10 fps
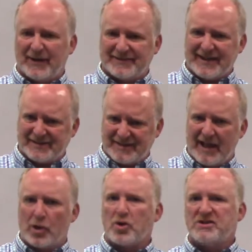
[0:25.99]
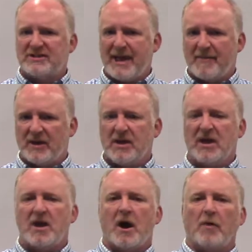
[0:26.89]
It's a seller debit
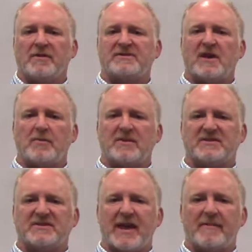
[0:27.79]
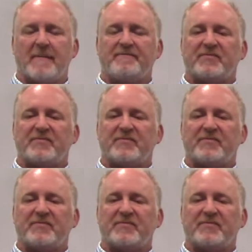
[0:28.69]
on the settlement statement.